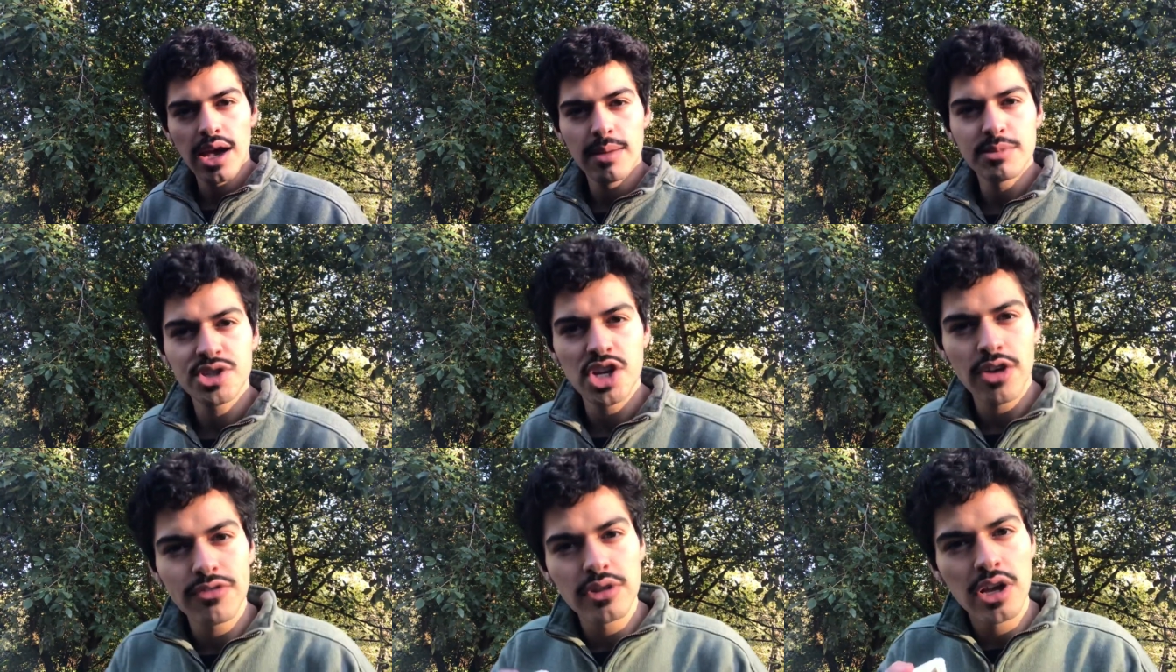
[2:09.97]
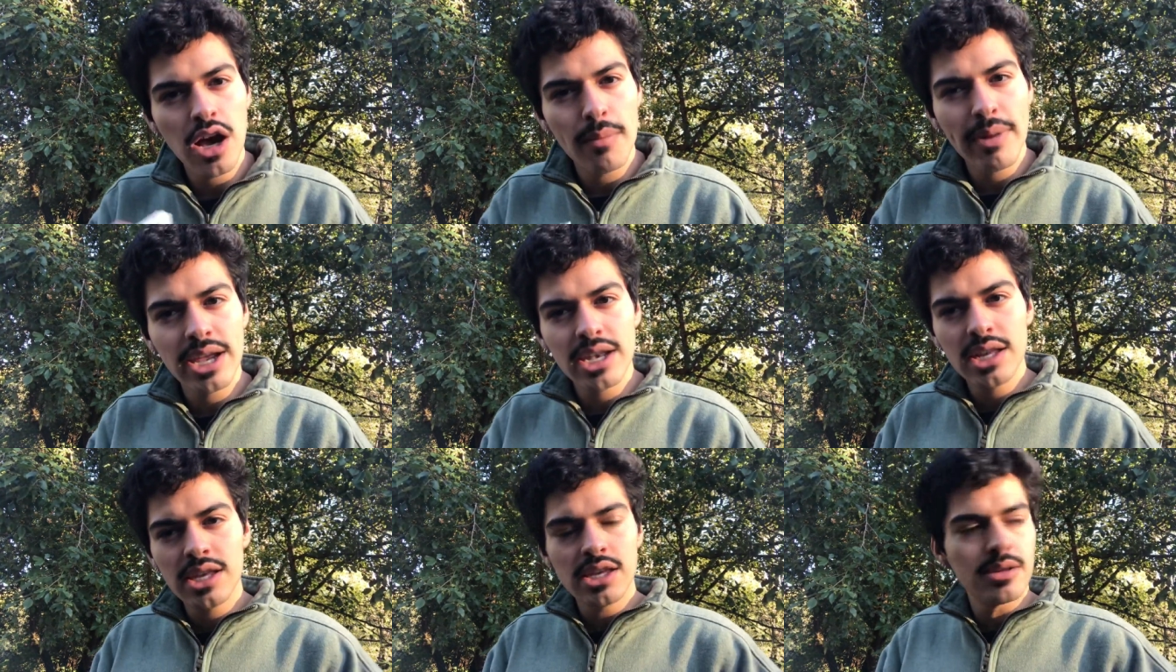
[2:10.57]
I'm shuffling on my
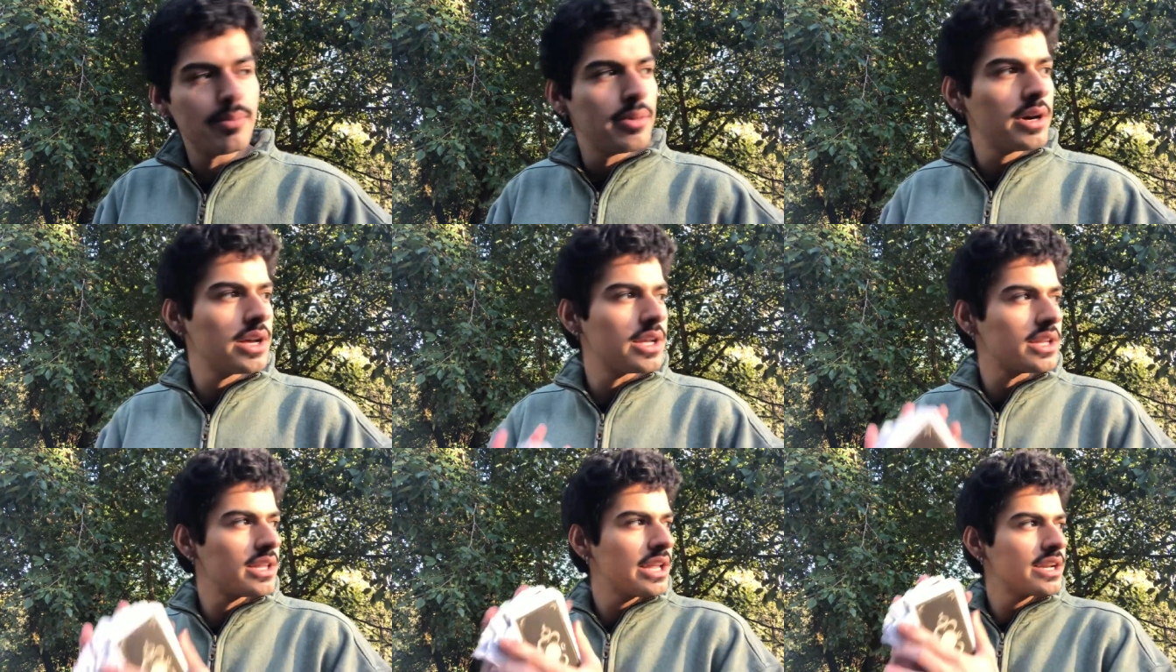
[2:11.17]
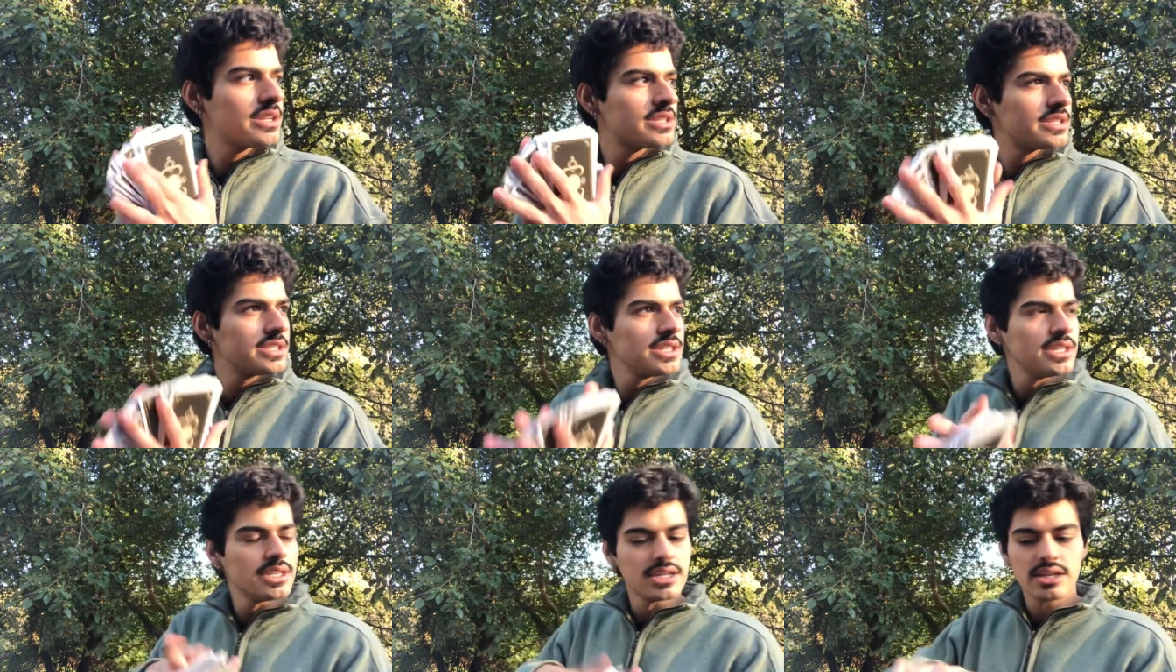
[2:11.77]
knee, but let us
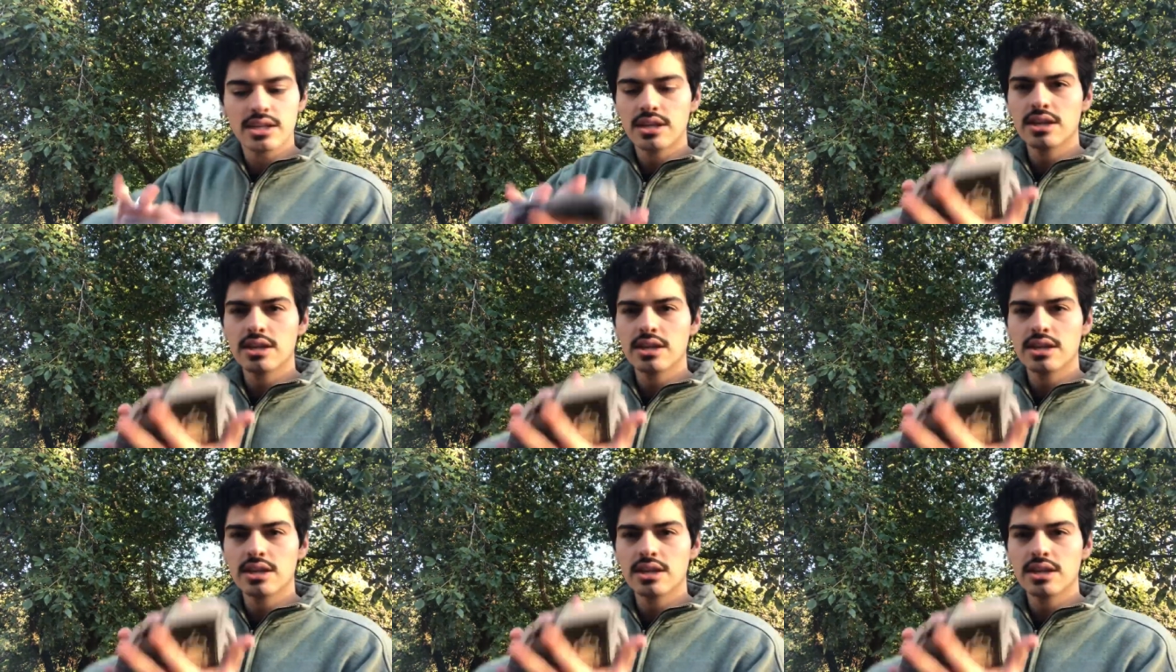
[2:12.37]
see.